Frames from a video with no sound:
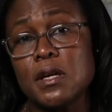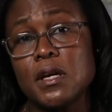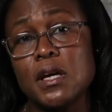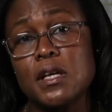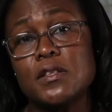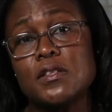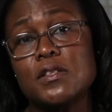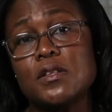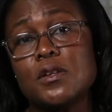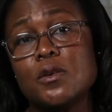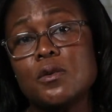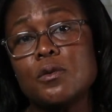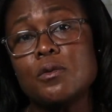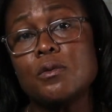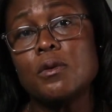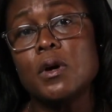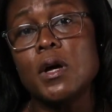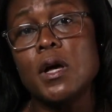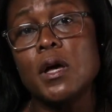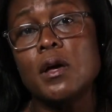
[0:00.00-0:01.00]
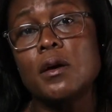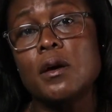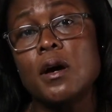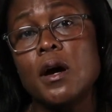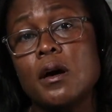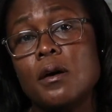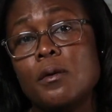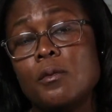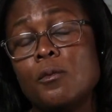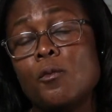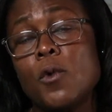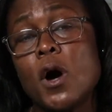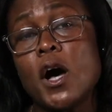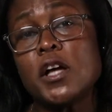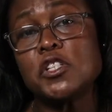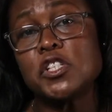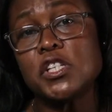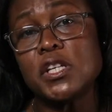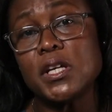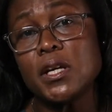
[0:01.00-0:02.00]
And so
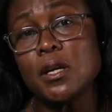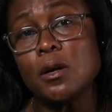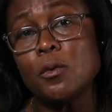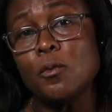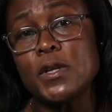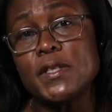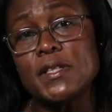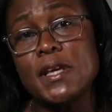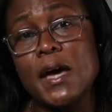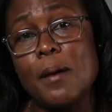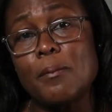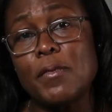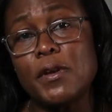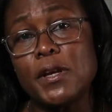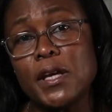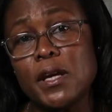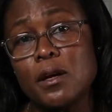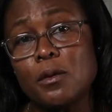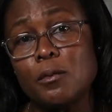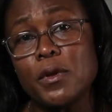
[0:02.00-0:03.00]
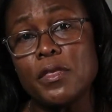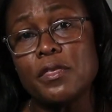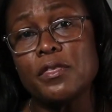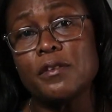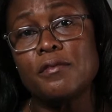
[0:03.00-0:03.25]
watching what's happening with